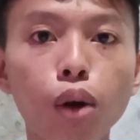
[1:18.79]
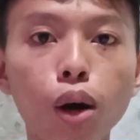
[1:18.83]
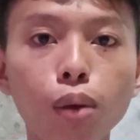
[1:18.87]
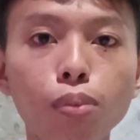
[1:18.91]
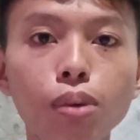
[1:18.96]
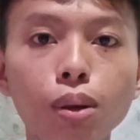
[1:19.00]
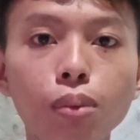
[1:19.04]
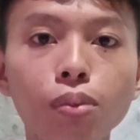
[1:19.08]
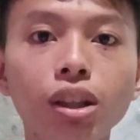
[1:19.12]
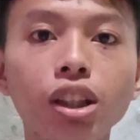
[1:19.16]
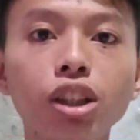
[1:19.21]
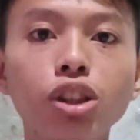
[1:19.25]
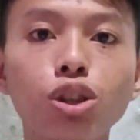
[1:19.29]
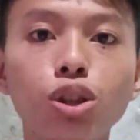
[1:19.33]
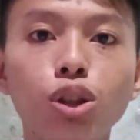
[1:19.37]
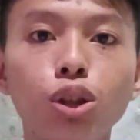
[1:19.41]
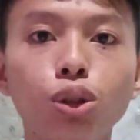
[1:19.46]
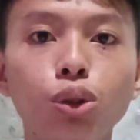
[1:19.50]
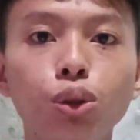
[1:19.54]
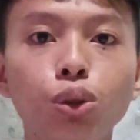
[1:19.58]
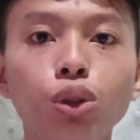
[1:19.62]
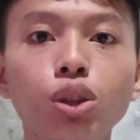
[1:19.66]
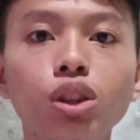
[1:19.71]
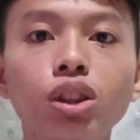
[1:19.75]
problem
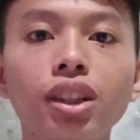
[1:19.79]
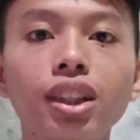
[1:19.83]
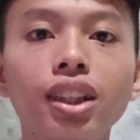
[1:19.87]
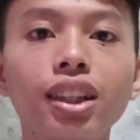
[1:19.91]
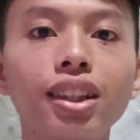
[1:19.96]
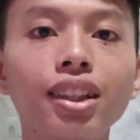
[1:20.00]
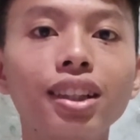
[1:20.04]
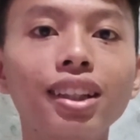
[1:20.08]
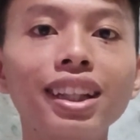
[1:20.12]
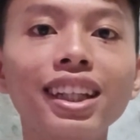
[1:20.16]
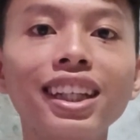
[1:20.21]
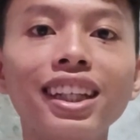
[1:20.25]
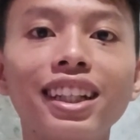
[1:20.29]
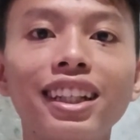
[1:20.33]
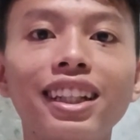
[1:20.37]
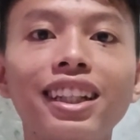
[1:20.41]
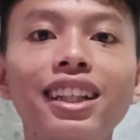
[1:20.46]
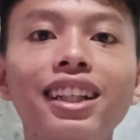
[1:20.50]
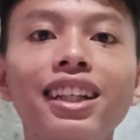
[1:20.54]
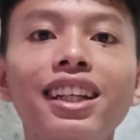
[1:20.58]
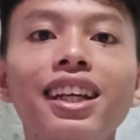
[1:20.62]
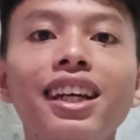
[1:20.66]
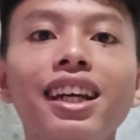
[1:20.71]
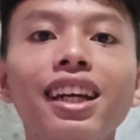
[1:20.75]
introduced
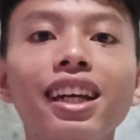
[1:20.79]
earlier